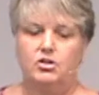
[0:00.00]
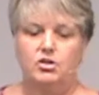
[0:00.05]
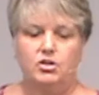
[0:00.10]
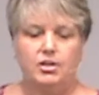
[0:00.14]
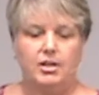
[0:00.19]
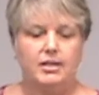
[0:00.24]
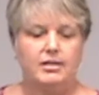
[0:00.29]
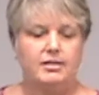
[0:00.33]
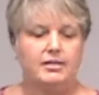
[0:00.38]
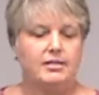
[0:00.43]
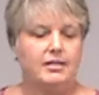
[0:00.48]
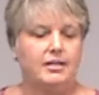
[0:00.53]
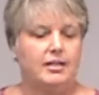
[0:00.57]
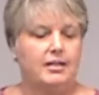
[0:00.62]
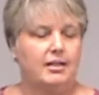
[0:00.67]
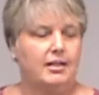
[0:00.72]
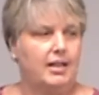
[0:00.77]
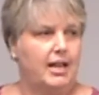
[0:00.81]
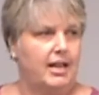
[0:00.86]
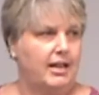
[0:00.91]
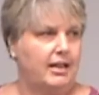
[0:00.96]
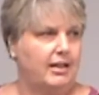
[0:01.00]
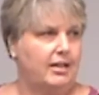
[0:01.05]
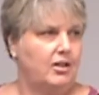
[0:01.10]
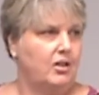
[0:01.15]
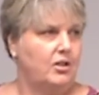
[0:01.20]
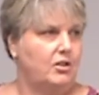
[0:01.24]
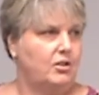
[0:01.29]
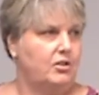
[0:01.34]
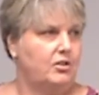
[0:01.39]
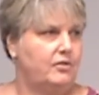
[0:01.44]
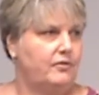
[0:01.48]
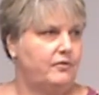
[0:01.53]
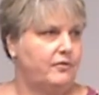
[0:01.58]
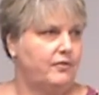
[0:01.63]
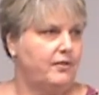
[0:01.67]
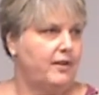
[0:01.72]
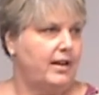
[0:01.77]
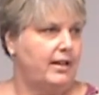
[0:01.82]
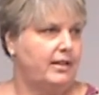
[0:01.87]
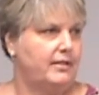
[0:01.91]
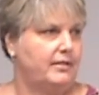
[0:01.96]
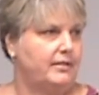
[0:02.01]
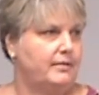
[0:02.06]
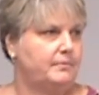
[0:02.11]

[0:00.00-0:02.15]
just like Dufresne.